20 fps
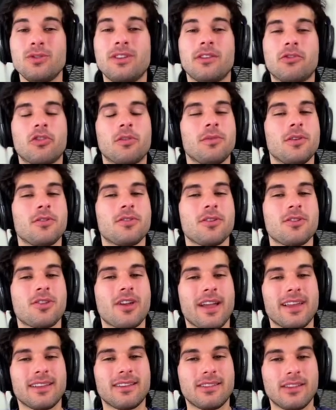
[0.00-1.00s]
distribution
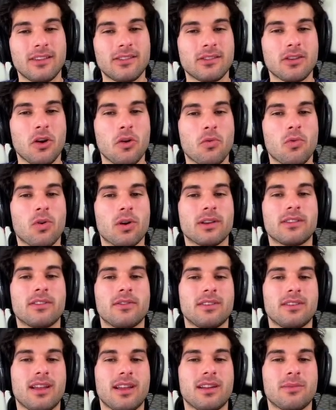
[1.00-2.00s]
giant Cisco warns of
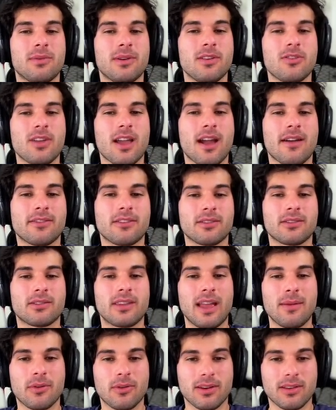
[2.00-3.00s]
a data breach after
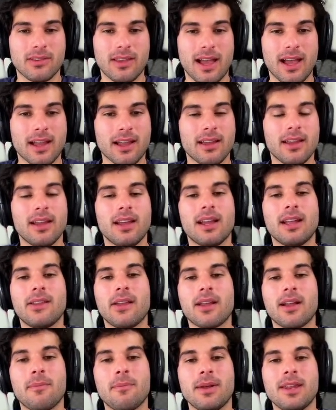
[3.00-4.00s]
cyber attack. The
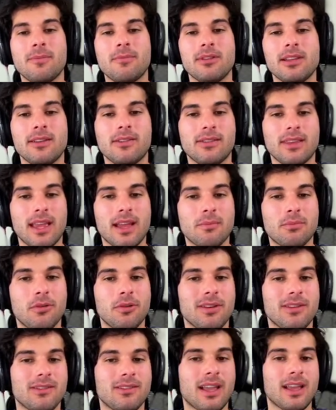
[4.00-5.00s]
company believes the
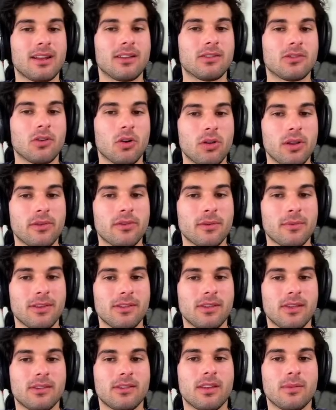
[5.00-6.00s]
employees' data stolen from its
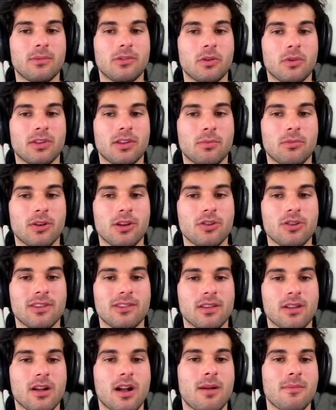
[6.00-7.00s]
systems during the breach is
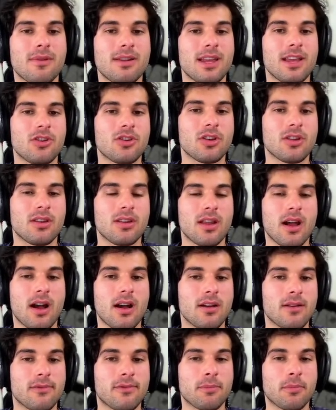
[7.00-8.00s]
a combination
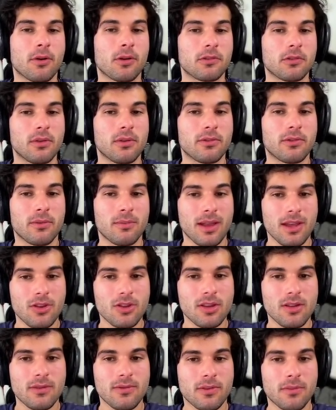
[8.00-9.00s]
of personal
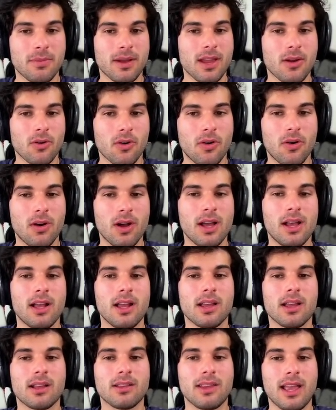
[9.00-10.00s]
information for payroll,
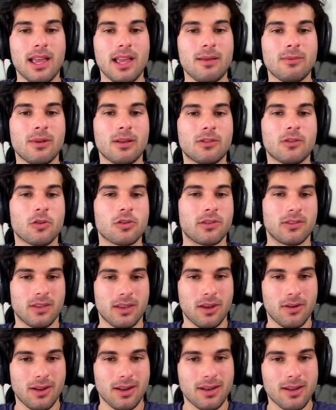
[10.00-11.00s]
name, social
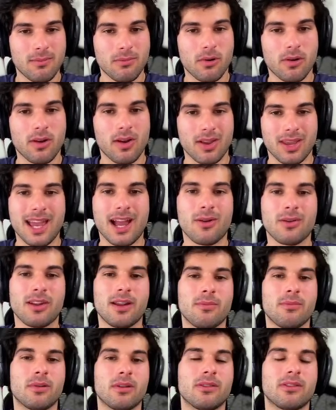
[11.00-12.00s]
security number, account
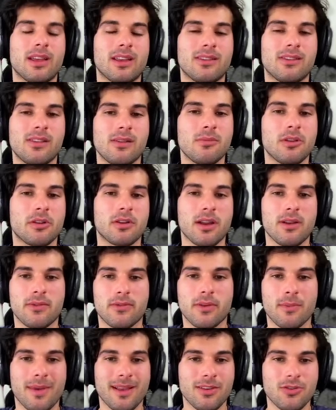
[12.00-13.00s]
numbers, and similar
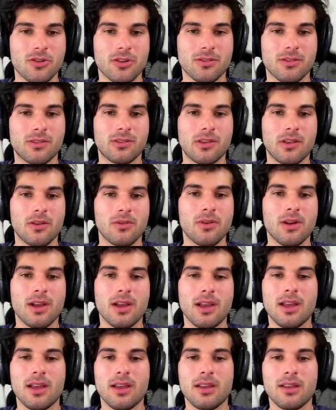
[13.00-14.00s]
information. So
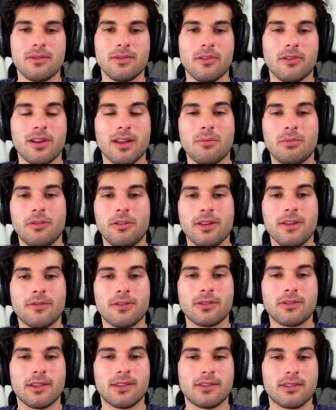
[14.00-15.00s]
if you're an employee for
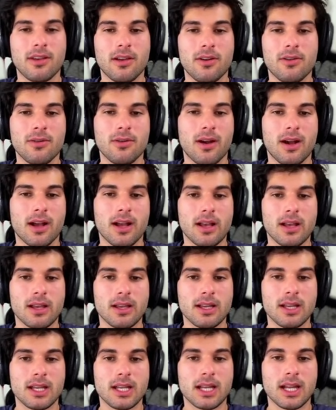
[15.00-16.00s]
Cisco,
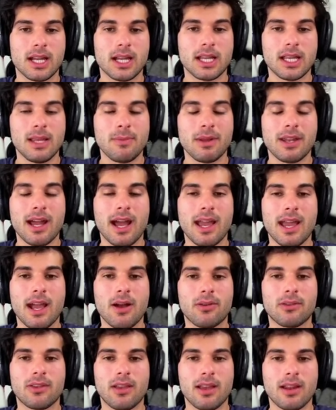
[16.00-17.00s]
keep an eye
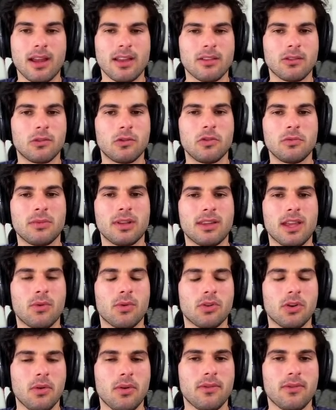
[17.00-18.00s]
out, and I assume that they were
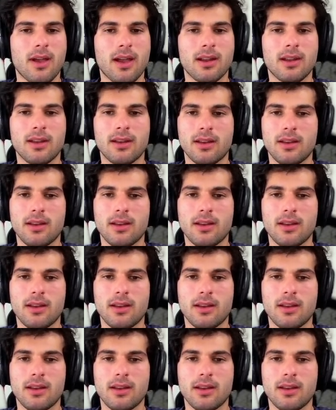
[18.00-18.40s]
notified.